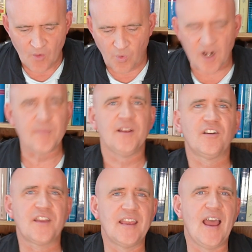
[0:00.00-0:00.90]
We're going to be
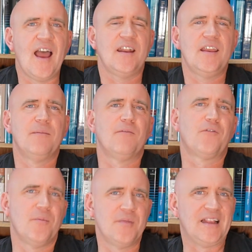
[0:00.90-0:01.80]
looking at him
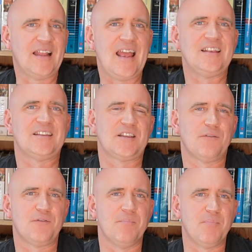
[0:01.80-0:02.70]
from the lens
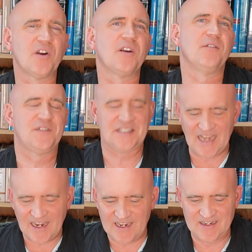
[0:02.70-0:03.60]
of the book of
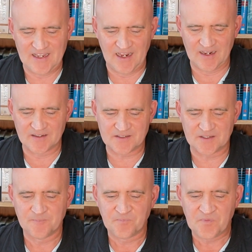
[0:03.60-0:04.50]
2
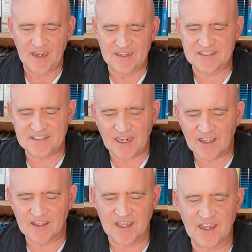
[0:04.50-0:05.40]
Kings. And in
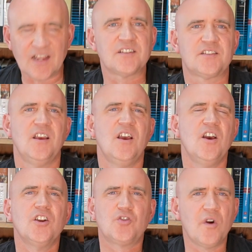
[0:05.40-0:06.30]
2 Kings
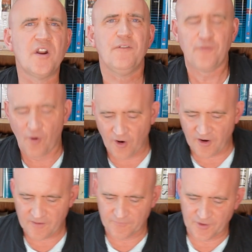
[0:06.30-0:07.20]

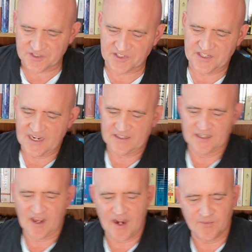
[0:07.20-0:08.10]
24 verses 8
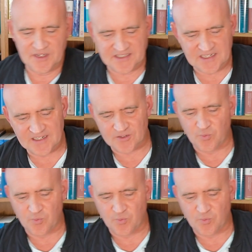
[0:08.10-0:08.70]
to 9, we see his